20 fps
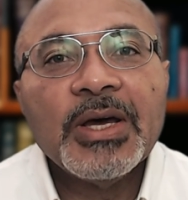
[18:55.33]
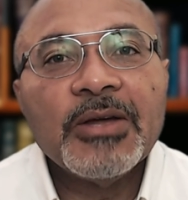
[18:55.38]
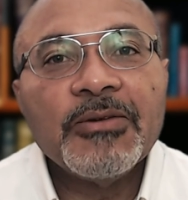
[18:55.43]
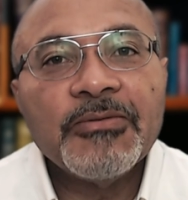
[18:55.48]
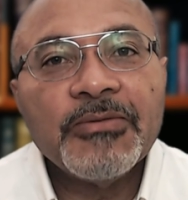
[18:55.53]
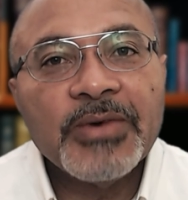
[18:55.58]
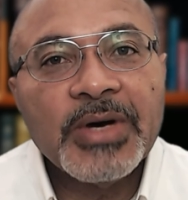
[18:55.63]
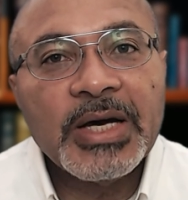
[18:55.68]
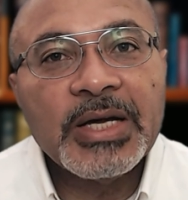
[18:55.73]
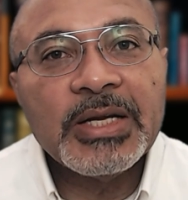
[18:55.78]

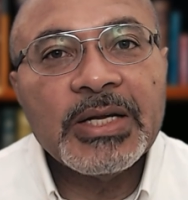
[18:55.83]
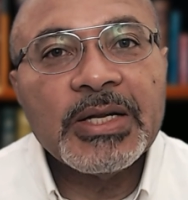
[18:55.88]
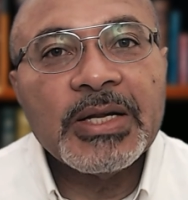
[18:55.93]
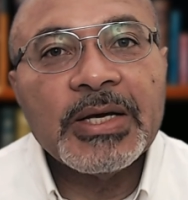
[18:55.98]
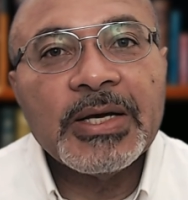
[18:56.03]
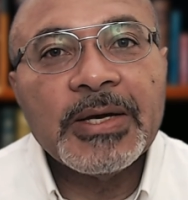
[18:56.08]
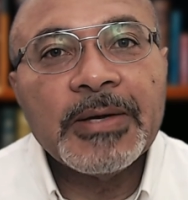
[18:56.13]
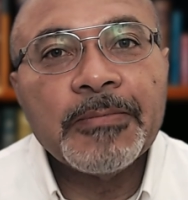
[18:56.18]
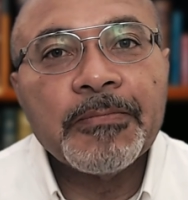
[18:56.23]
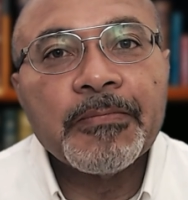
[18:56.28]
And
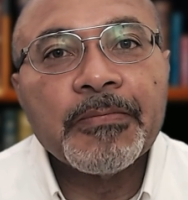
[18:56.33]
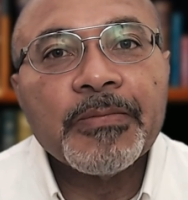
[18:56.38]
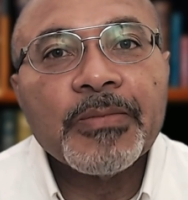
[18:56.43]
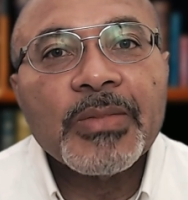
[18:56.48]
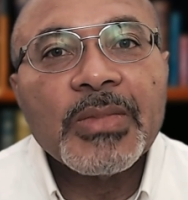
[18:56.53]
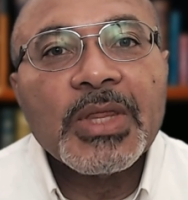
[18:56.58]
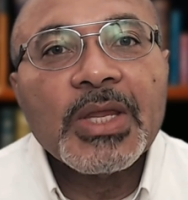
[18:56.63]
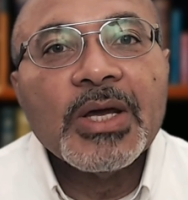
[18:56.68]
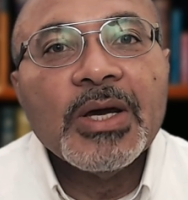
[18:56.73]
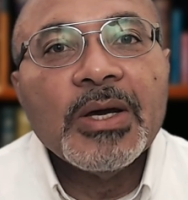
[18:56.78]
finally,
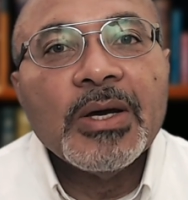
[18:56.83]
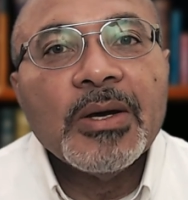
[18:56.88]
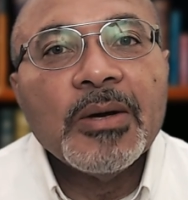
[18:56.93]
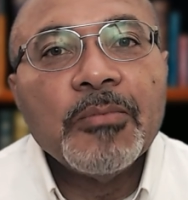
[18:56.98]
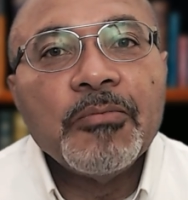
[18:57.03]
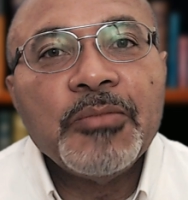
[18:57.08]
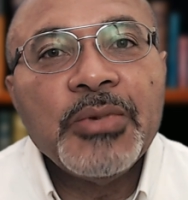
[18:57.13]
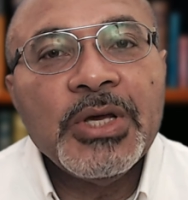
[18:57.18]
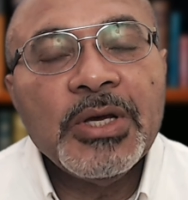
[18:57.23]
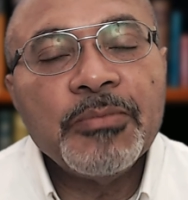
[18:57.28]

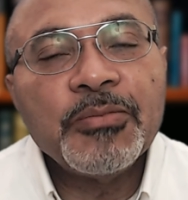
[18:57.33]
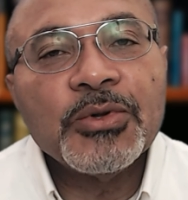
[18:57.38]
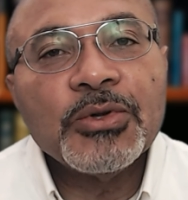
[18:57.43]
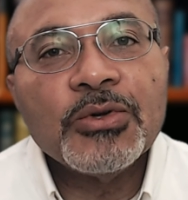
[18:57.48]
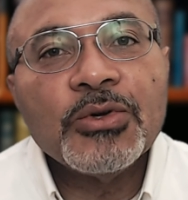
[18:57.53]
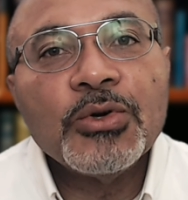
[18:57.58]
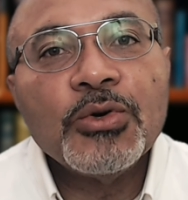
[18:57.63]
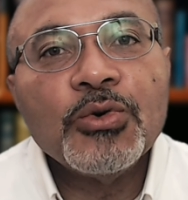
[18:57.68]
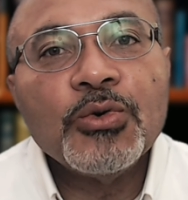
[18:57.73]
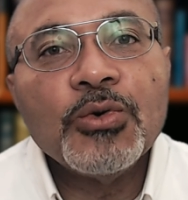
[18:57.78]

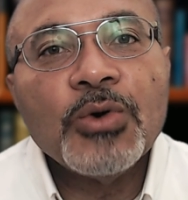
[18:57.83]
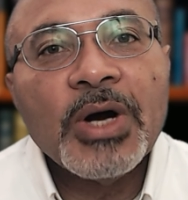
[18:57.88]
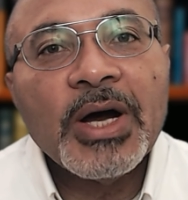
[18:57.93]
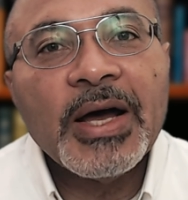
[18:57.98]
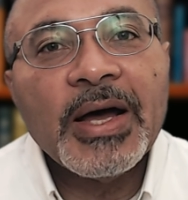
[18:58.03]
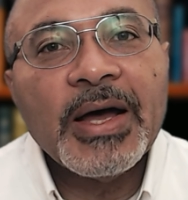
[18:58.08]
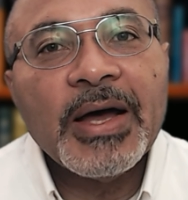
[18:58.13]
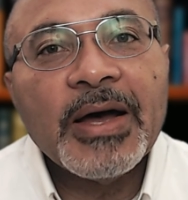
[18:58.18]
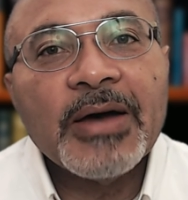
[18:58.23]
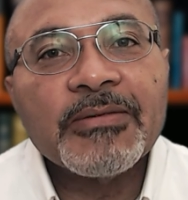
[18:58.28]
people who
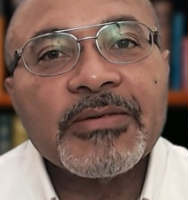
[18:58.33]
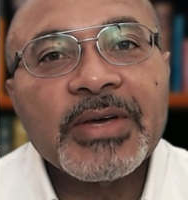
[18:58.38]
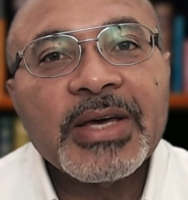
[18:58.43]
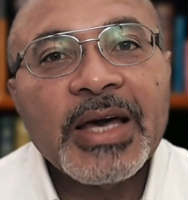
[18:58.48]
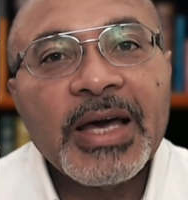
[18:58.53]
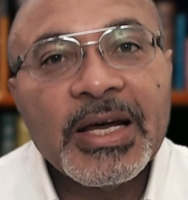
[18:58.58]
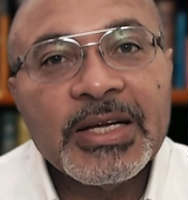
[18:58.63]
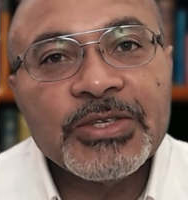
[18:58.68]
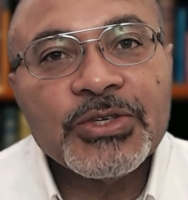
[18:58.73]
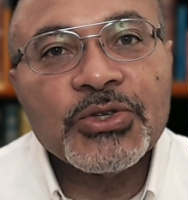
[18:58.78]
have
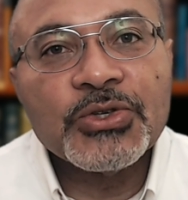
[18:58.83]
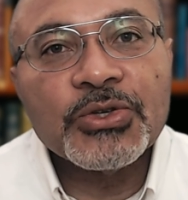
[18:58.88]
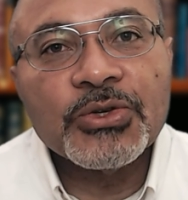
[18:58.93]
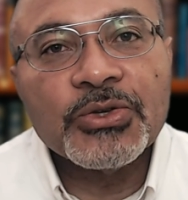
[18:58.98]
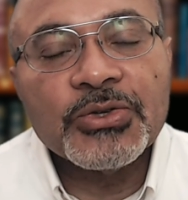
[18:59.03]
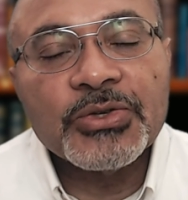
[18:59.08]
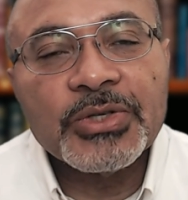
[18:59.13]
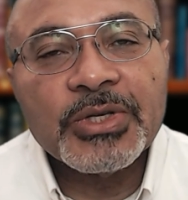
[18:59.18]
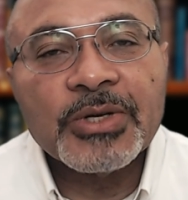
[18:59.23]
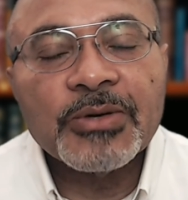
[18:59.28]

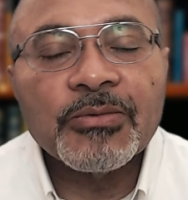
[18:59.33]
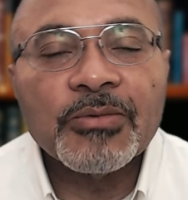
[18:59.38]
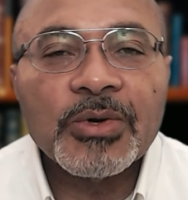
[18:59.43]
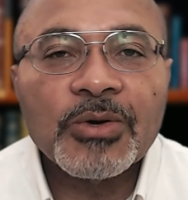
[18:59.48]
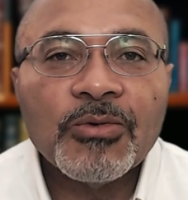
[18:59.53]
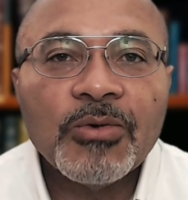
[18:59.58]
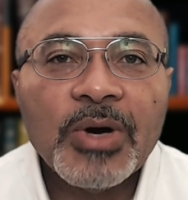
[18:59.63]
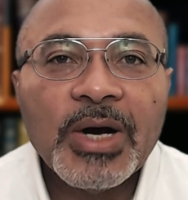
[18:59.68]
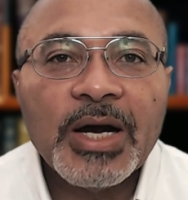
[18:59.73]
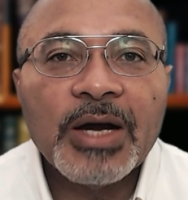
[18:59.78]
cancers that
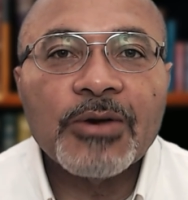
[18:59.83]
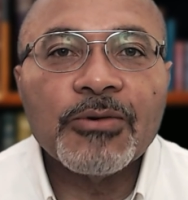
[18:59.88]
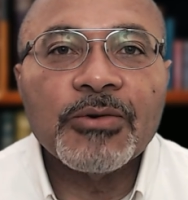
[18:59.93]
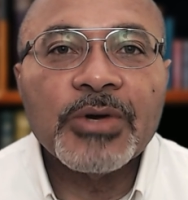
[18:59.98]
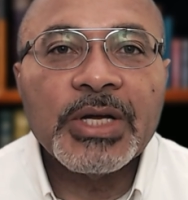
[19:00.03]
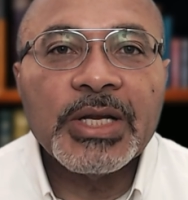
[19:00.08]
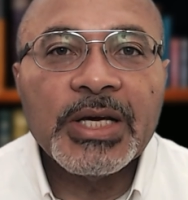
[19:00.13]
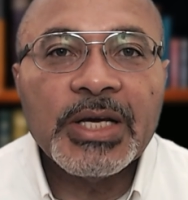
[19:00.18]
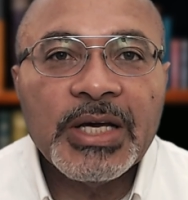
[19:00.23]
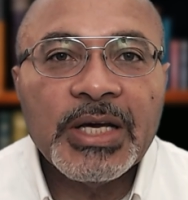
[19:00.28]
require
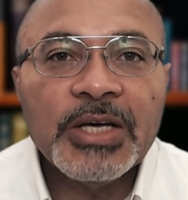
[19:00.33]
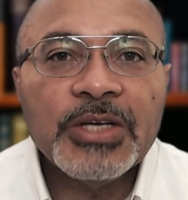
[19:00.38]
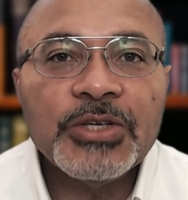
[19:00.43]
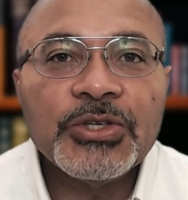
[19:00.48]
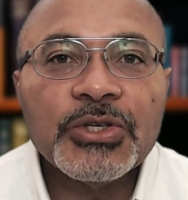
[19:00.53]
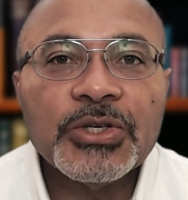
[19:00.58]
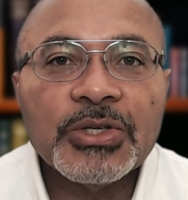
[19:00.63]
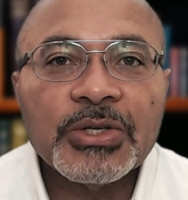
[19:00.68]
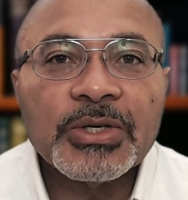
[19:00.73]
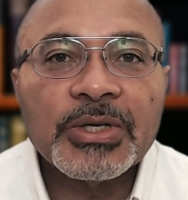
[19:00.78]

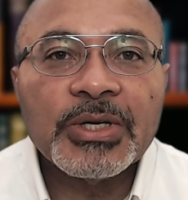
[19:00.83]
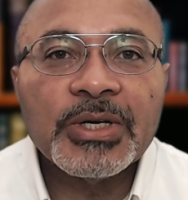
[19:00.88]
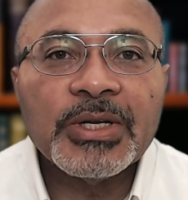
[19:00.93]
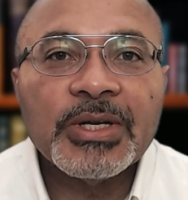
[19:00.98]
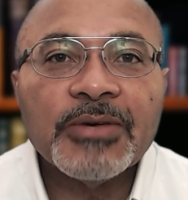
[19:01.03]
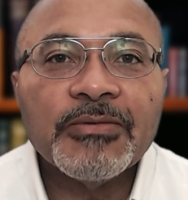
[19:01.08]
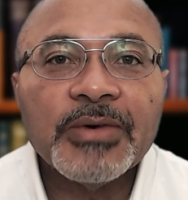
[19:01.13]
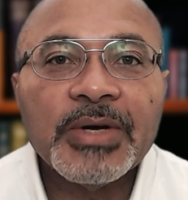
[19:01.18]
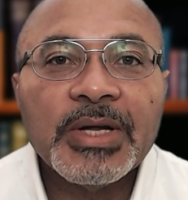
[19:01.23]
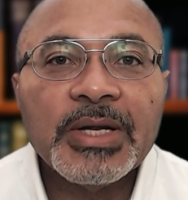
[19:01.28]
radiation
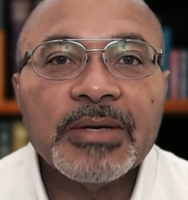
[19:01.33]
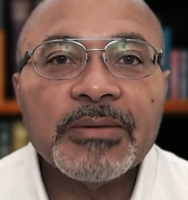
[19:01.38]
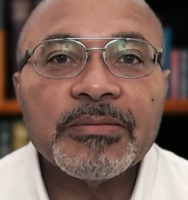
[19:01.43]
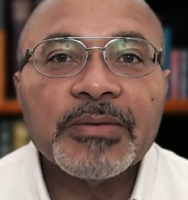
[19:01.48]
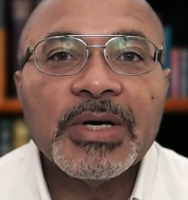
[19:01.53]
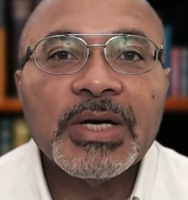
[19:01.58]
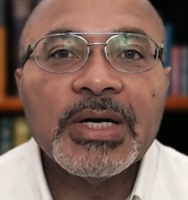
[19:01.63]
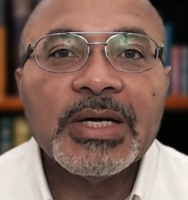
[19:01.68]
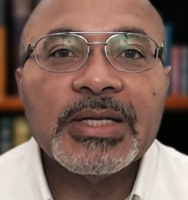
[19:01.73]
can develop